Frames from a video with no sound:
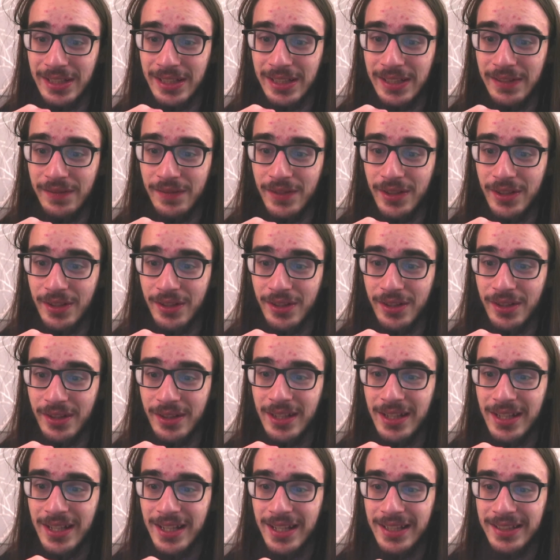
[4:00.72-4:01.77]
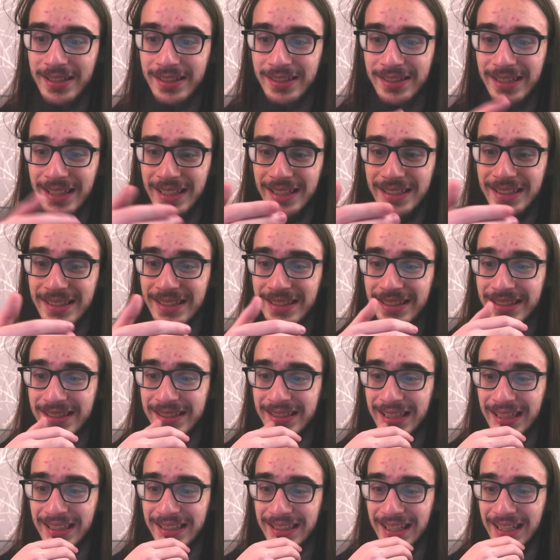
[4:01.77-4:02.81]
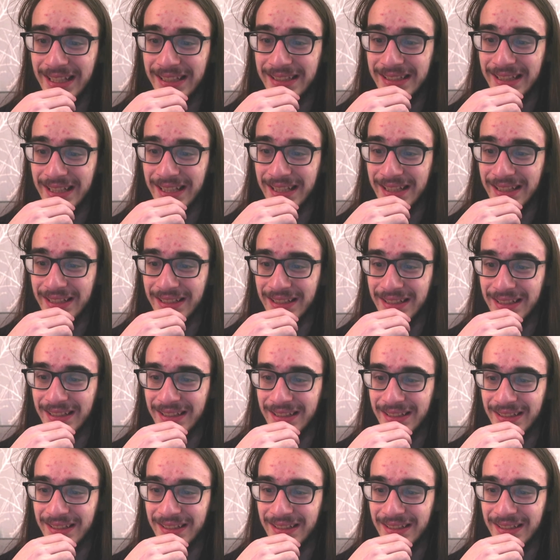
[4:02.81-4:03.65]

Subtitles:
it any further. It's a decent 6 out of 10.